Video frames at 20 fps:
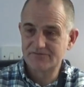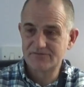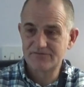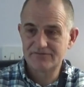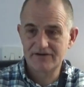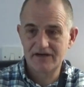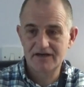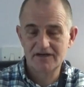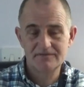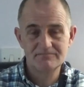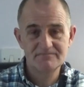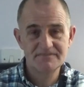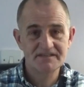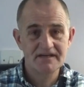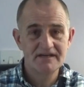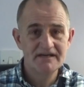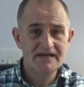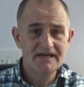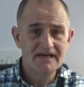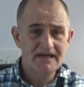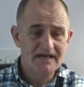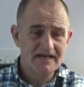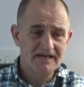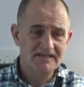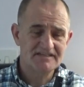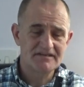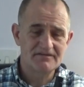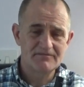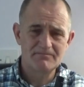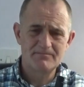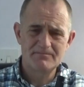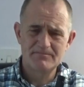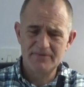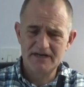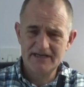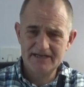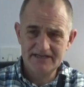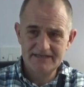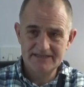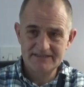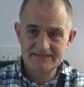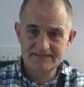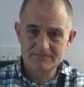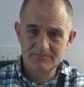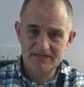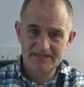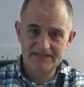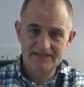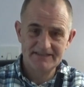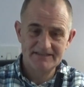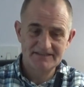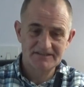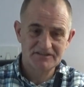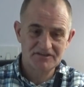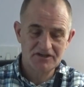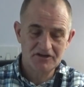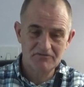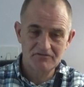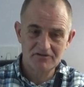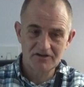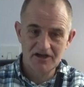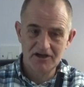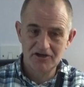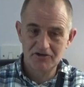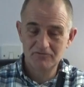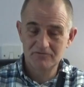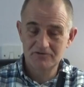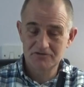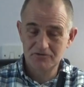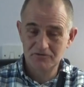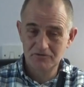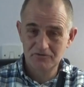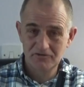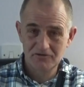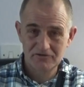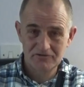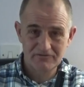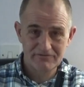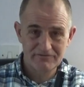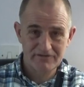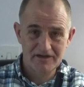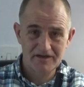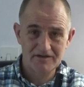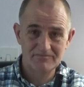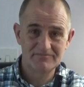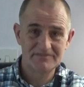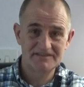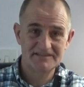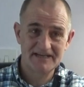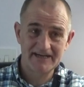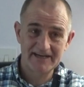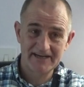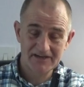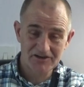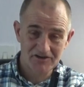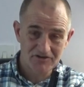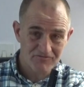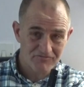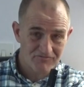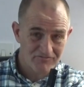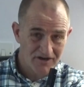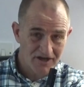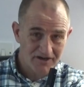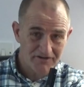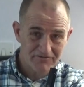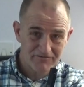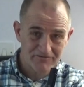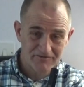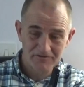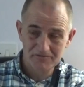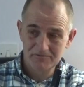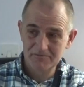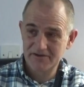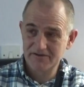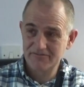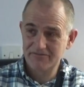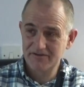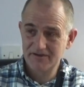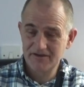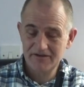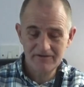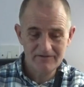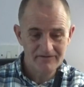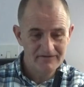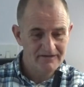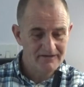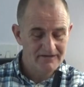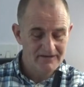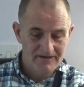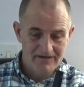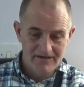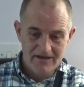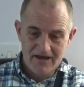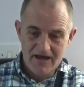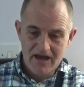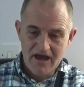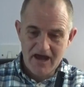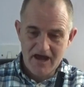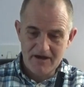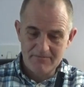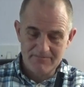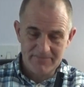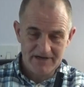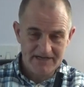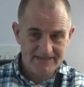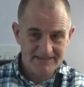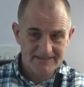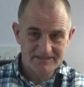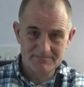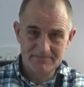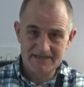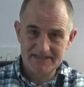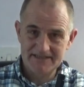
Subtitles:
farms. Please don't cold call on a farm taking a rifle with you, and please